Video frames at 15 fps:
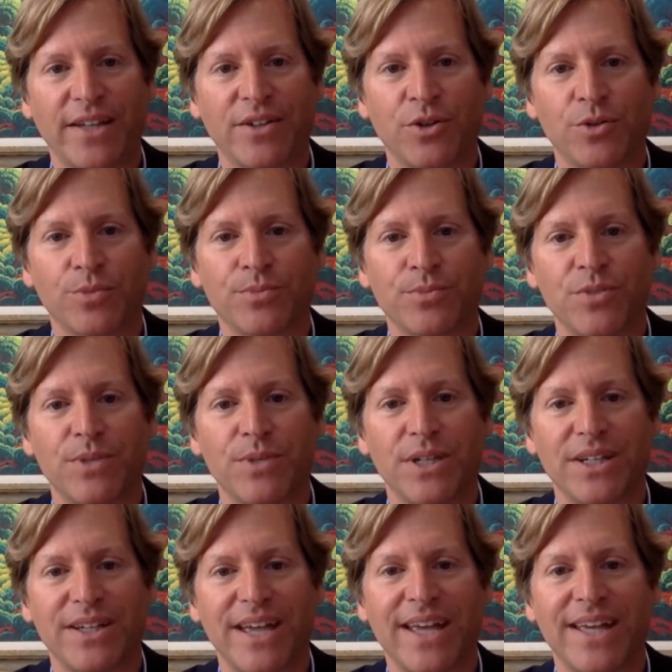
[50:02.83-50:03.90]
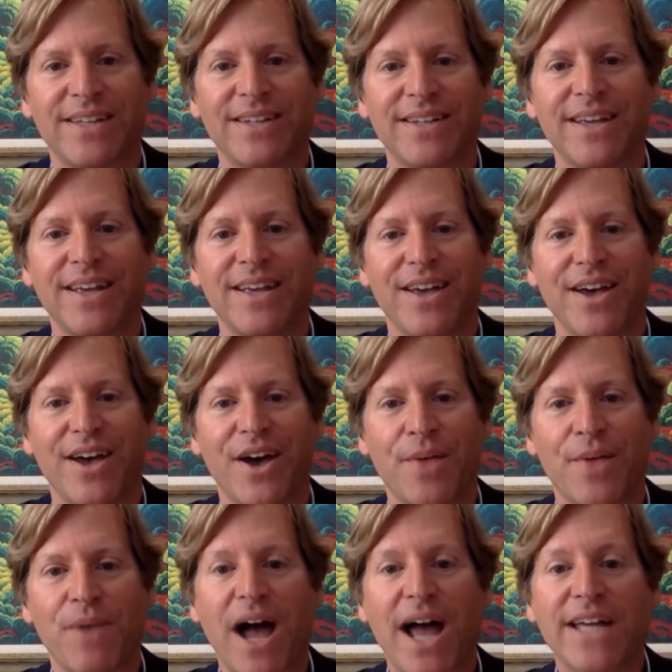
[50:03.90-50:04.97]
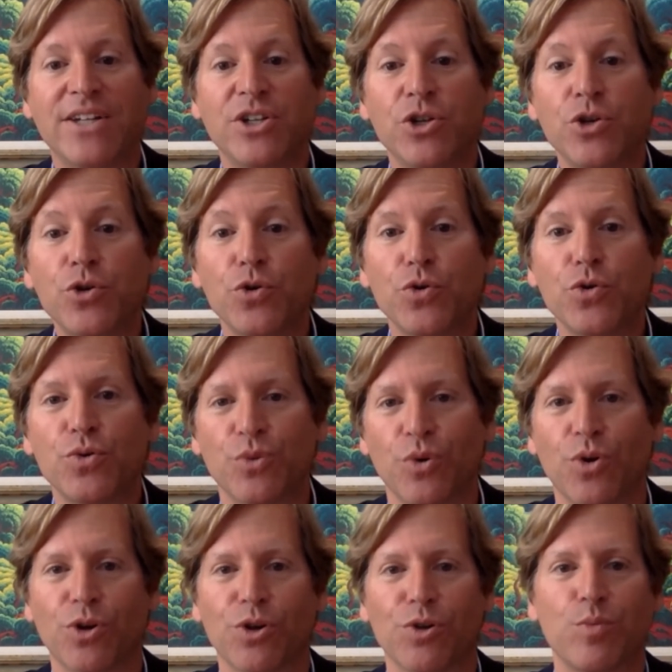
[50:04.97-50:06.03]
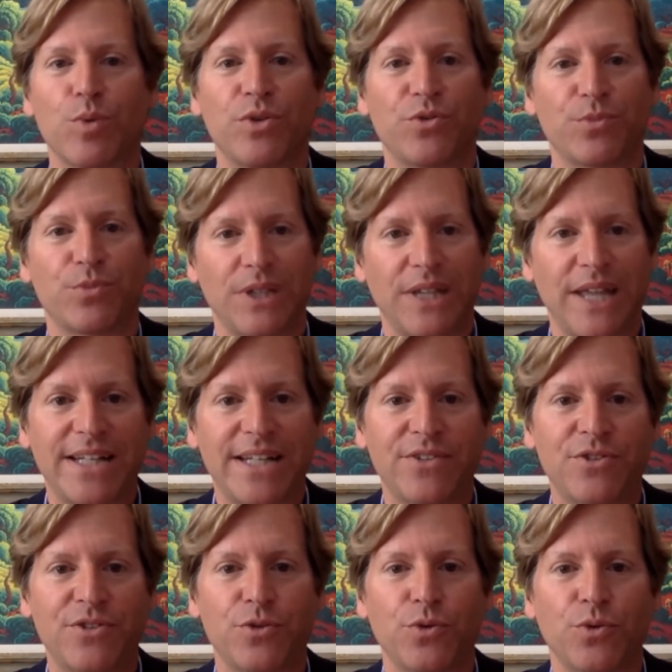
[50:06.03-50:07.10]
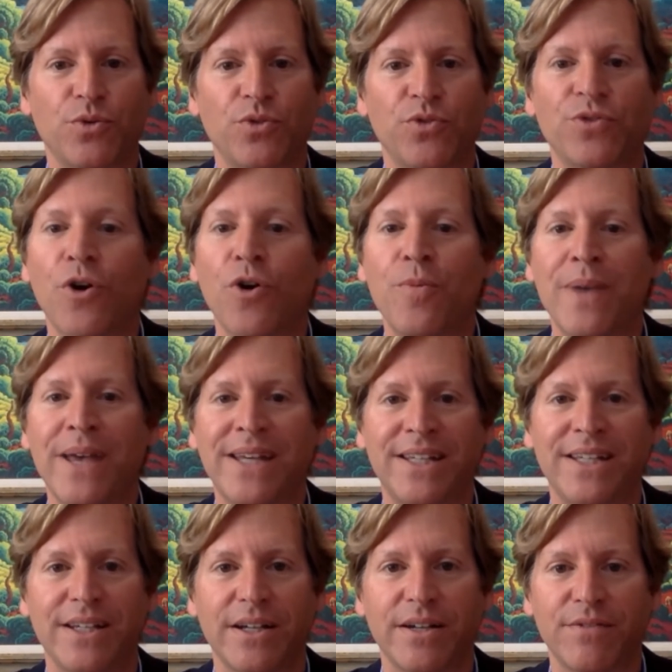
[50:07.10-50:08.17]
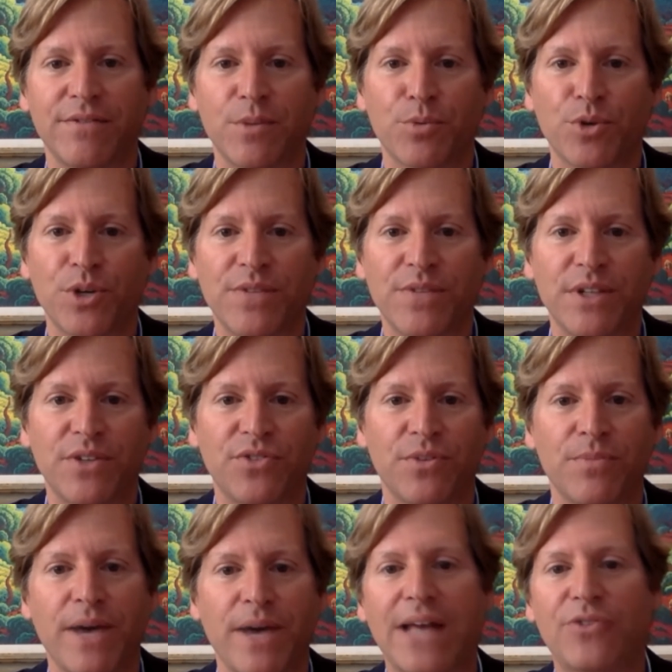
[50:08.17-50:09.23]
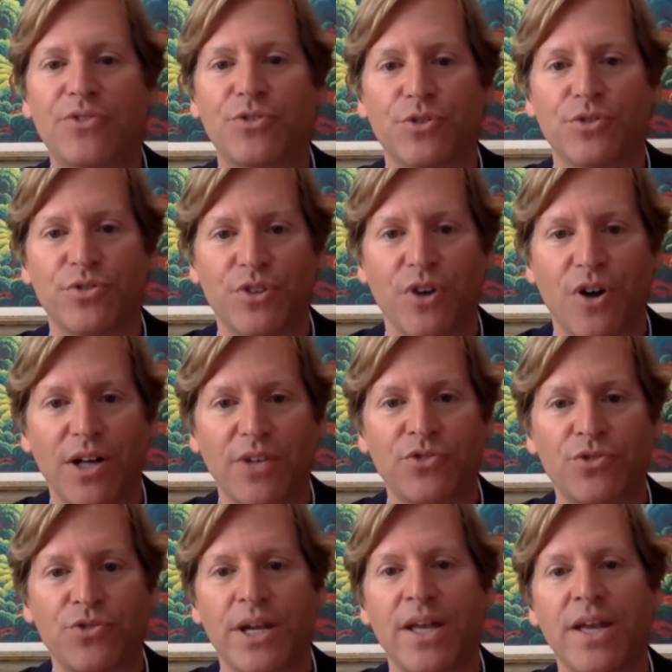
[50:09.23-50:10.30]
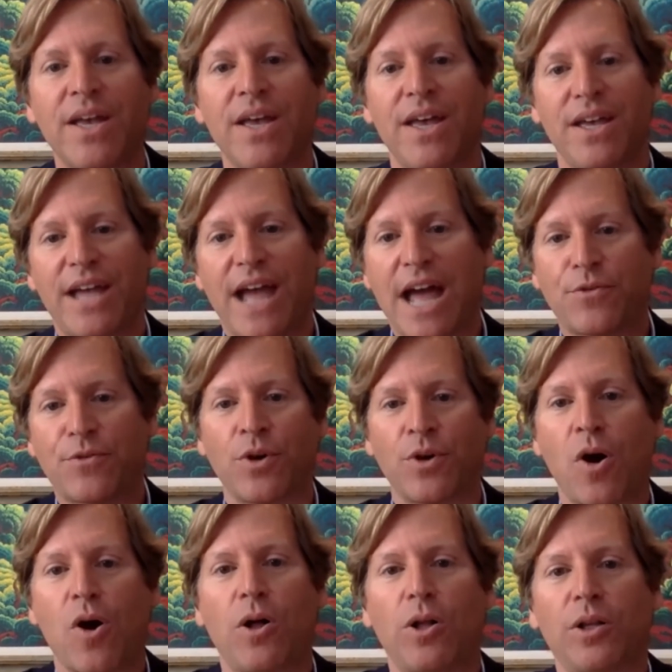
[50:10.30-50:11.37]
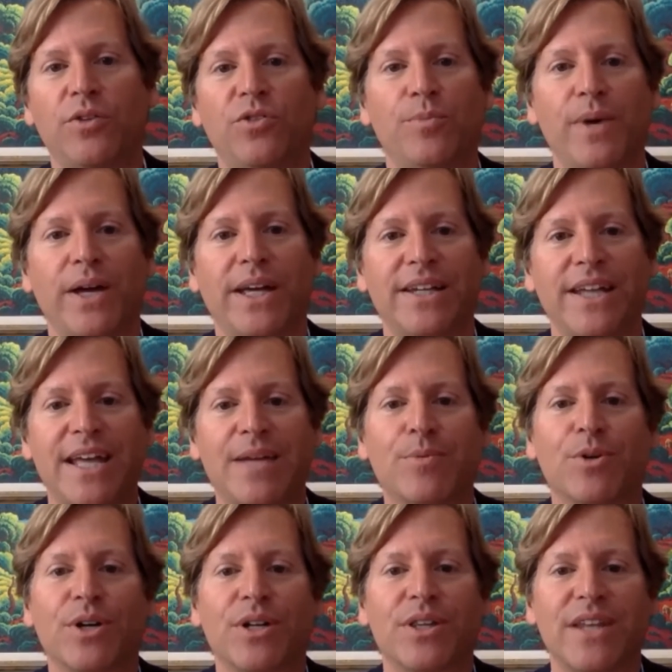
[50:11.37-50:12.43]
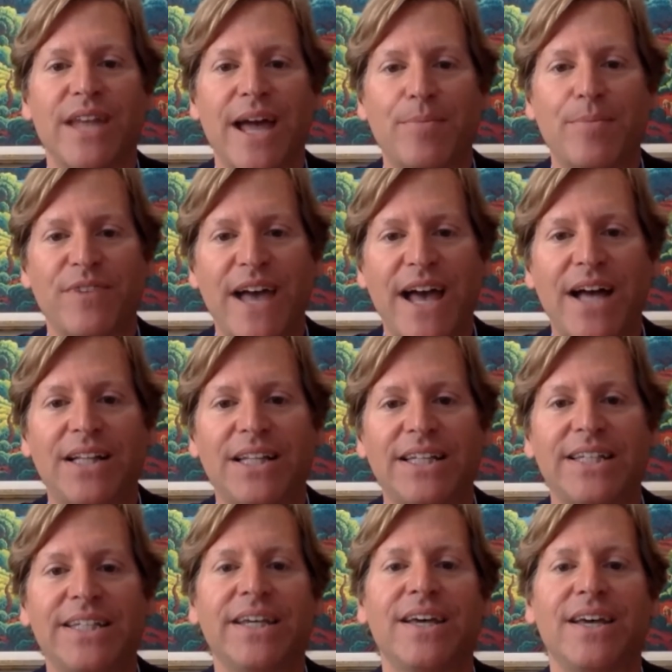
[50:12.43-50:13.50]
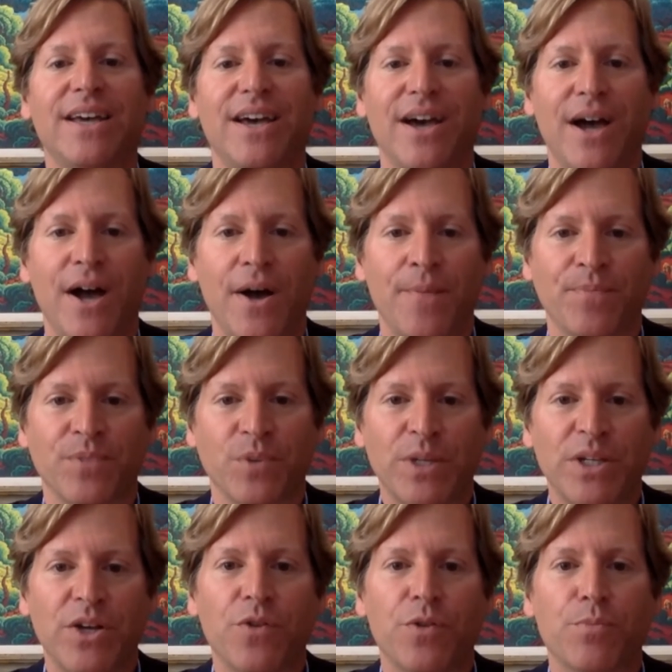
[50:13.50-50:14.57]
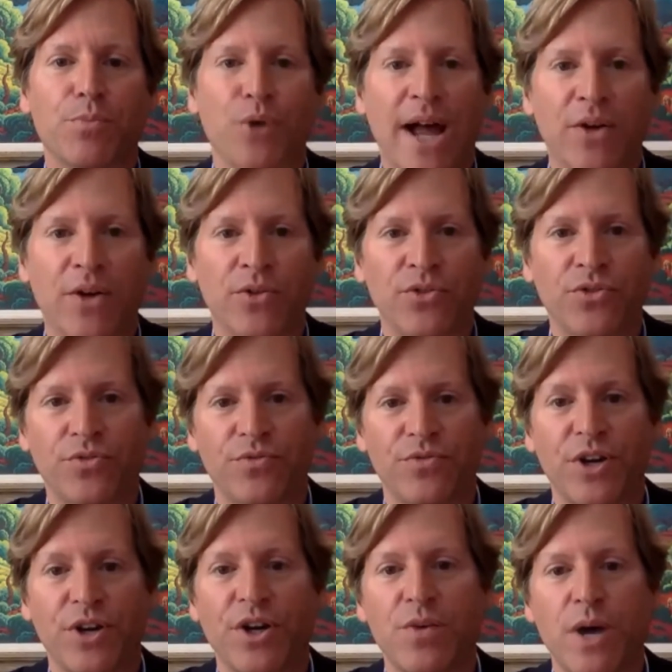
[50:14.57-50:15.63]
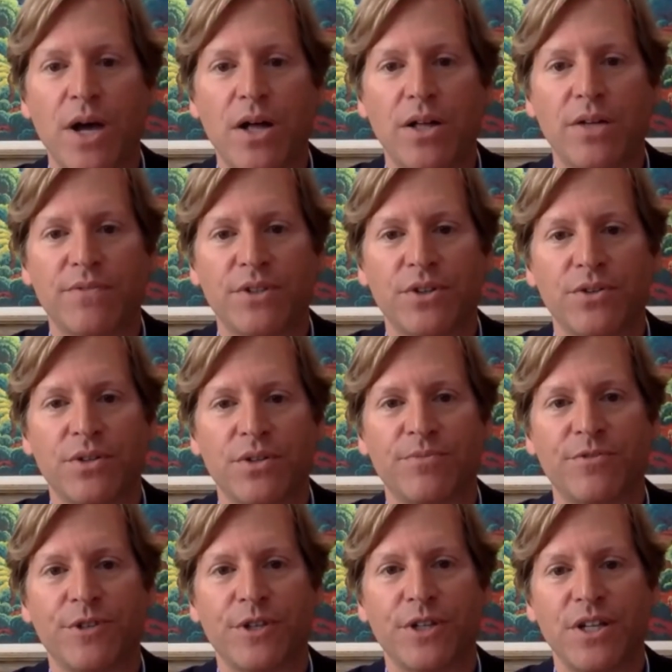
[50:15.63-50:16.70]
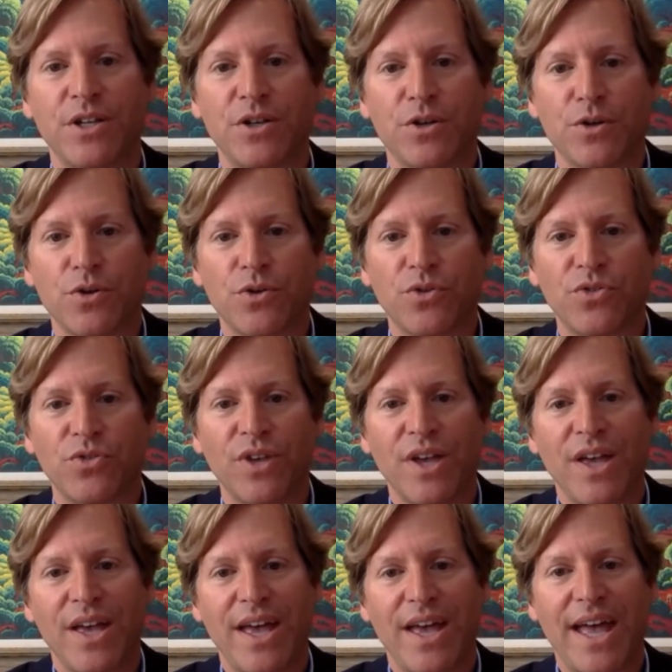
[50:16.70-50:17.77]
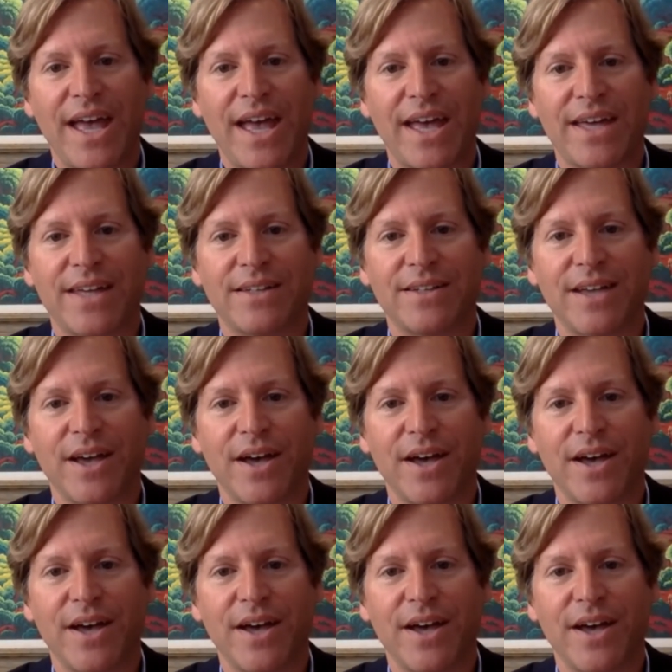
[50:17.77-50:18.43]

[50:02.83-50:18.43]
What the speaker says: home to me. And I knew or was related to so many of the previous ambassadors to Austria. Catherine Hall is my neighbor in the Napa Valley. We know the Browns very well, have known them for years, and